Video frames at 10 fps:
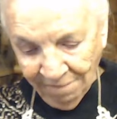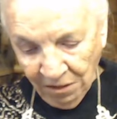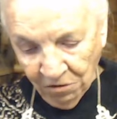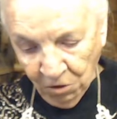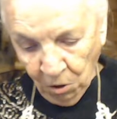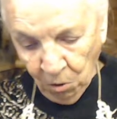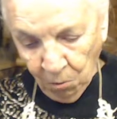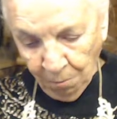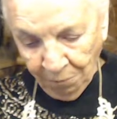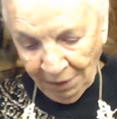
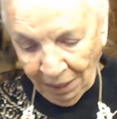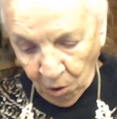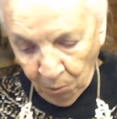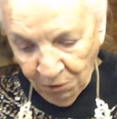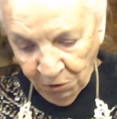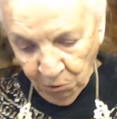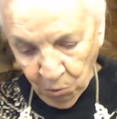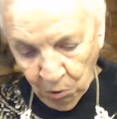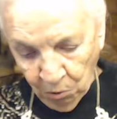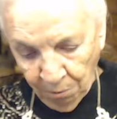So he opened her
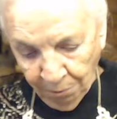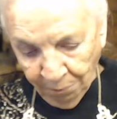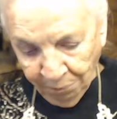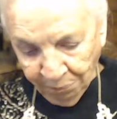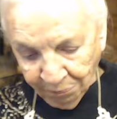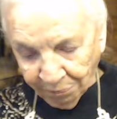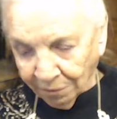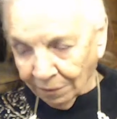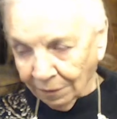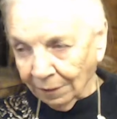womb,
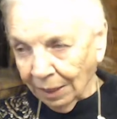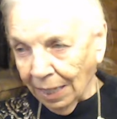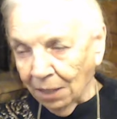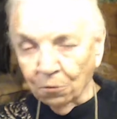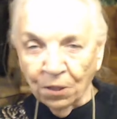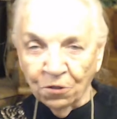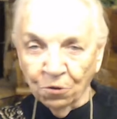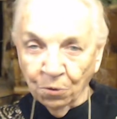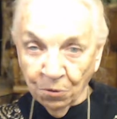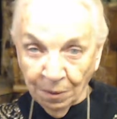and Rachel
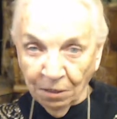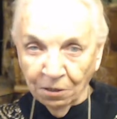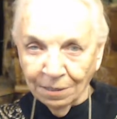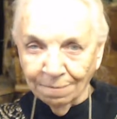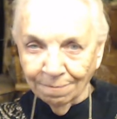was barren.